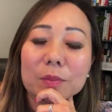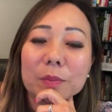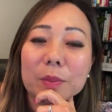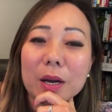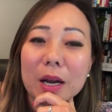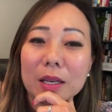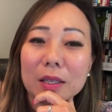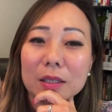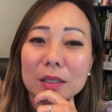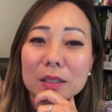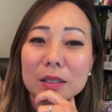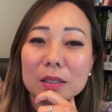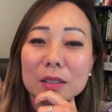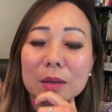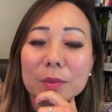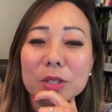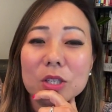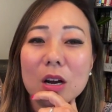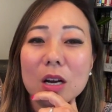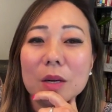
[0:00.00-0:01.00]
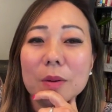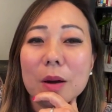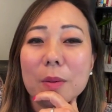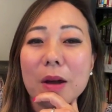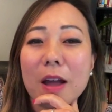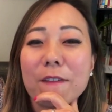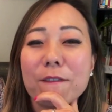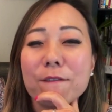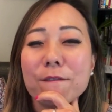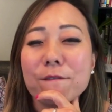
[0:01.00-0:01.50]
but let me talk about
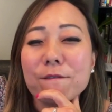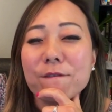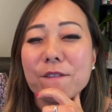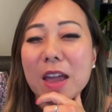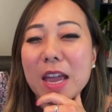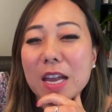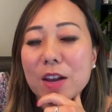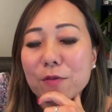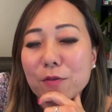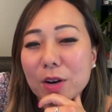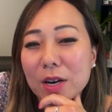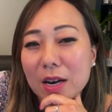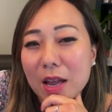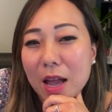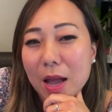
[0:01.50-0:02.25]
my favorite